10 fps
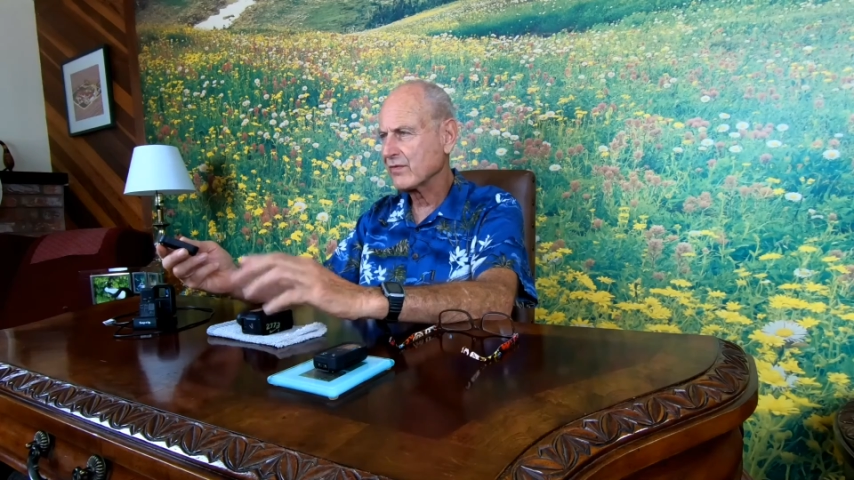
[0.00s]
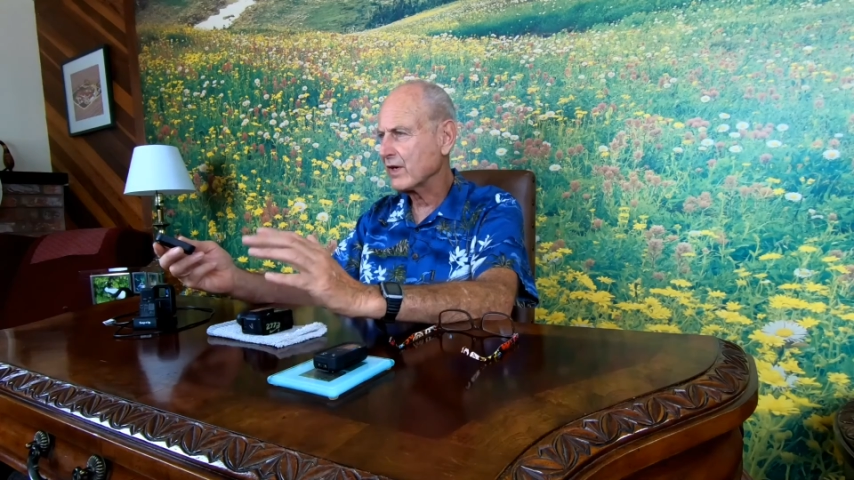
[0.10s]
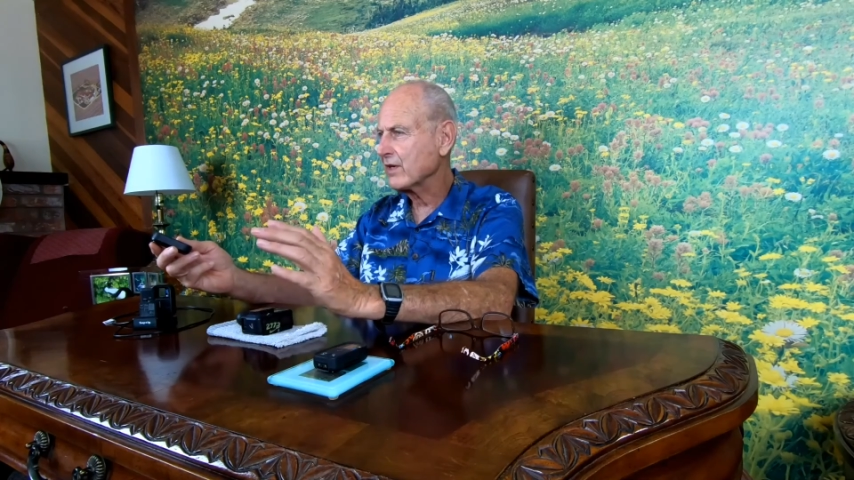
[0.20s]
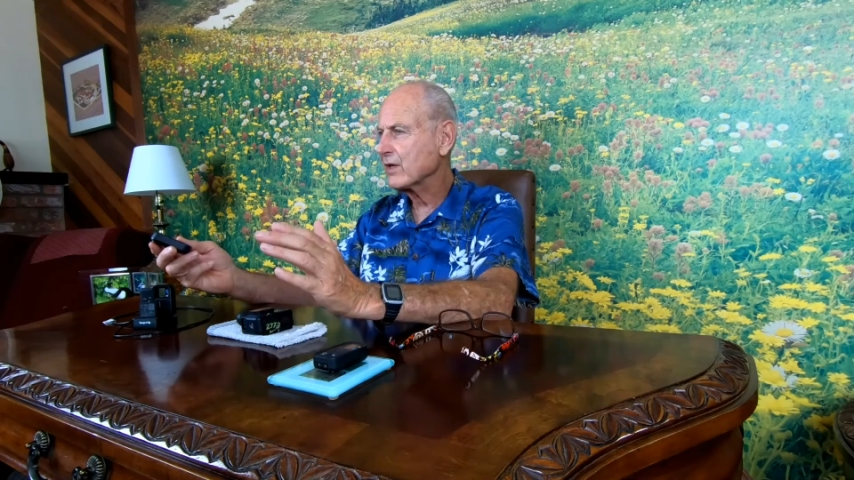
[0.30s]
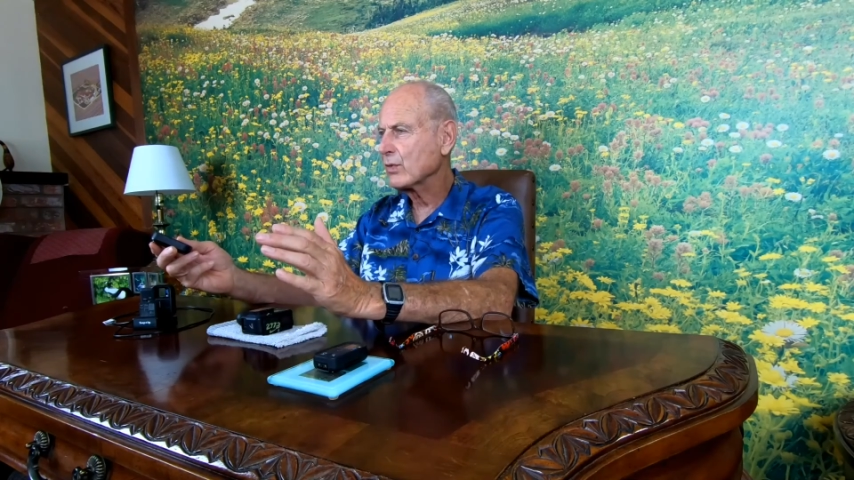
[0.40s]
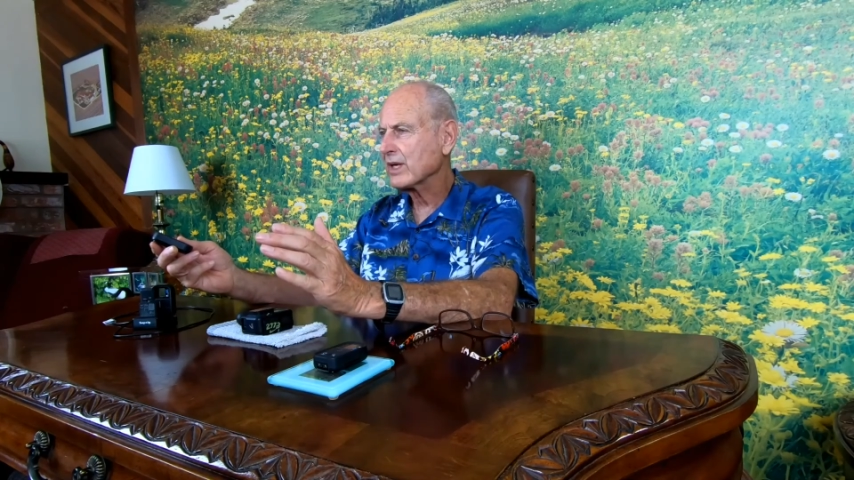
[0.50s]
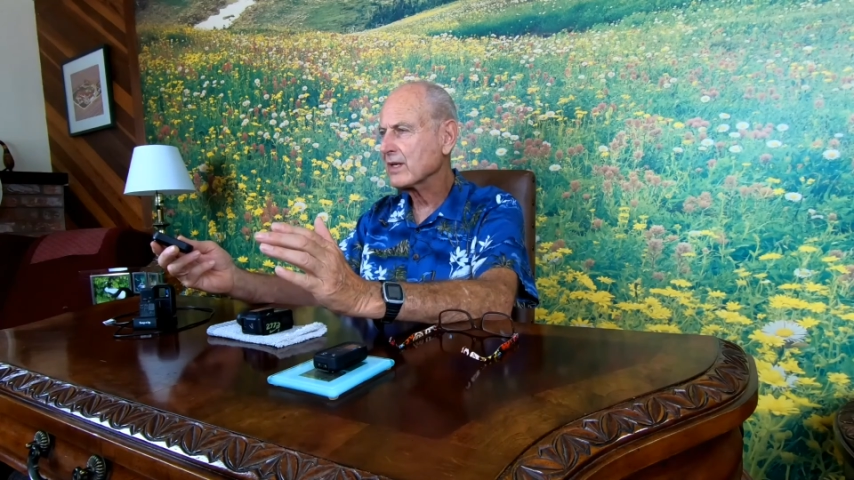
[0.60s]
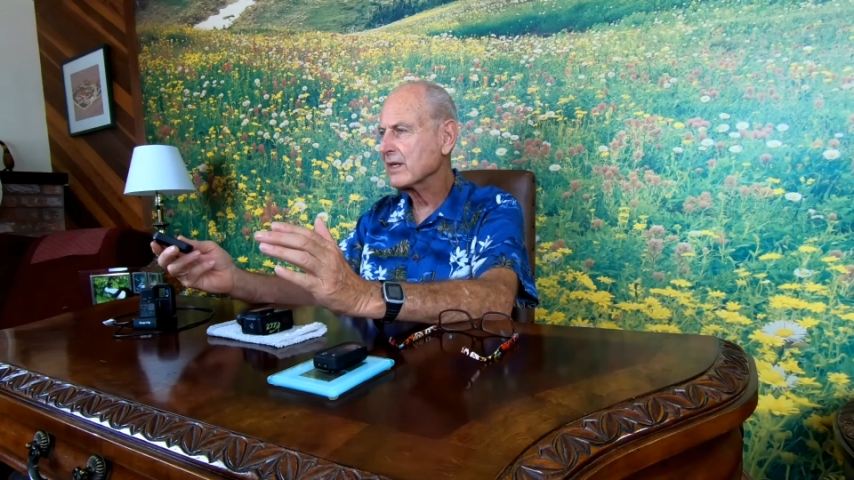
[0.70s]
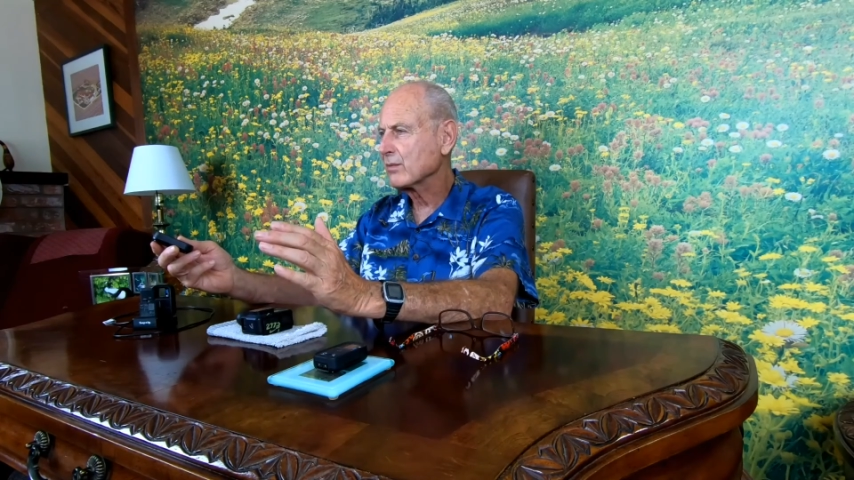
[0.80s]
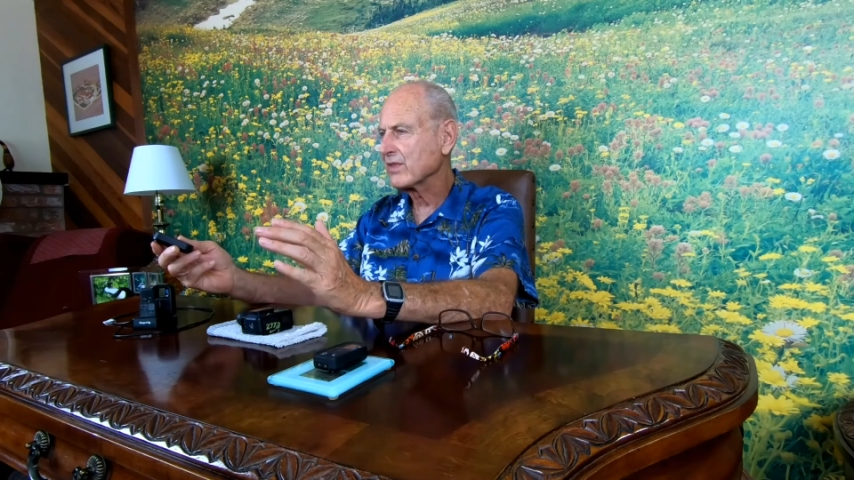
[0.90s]
very
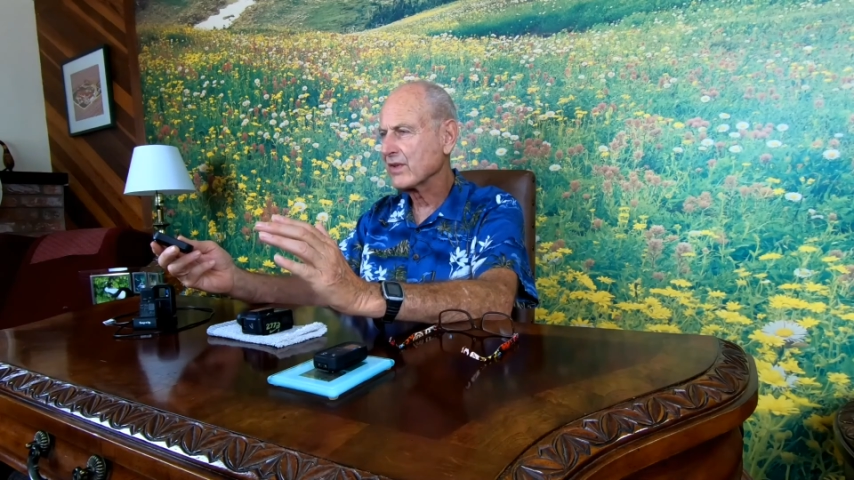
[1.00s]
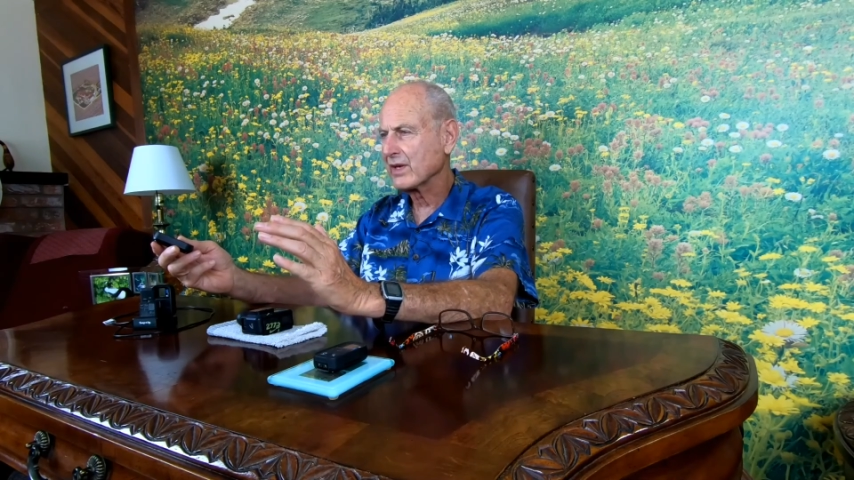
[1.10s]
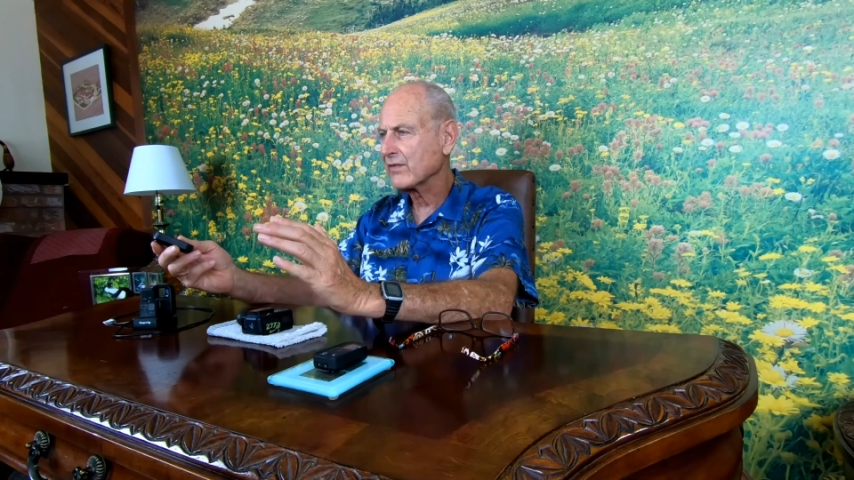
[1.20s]
quickly within